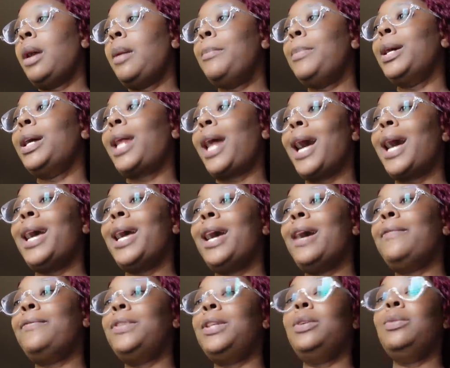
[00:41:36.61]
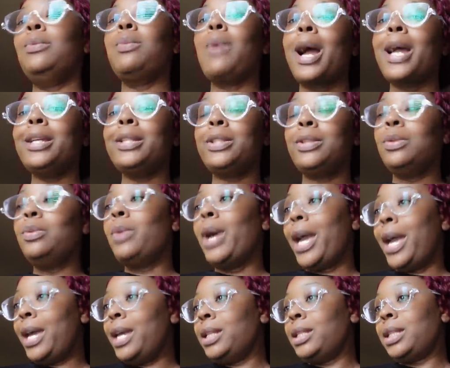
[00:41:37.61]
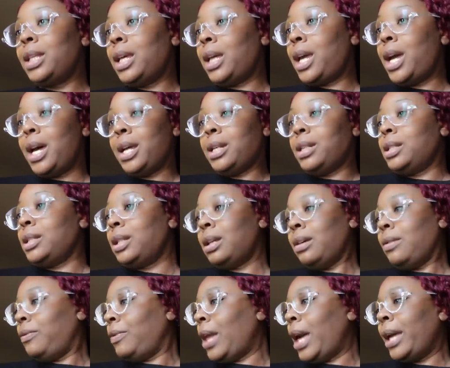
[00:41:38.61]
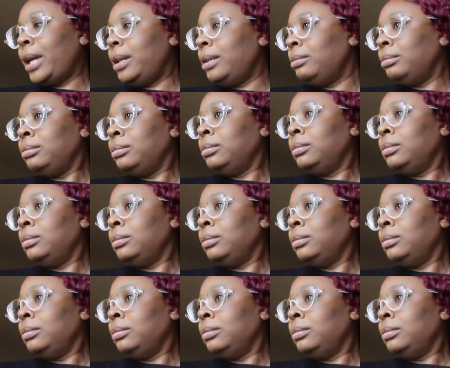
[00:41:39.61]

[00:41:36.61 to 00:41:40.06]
But I have the right to ask that kind of stuff. Like,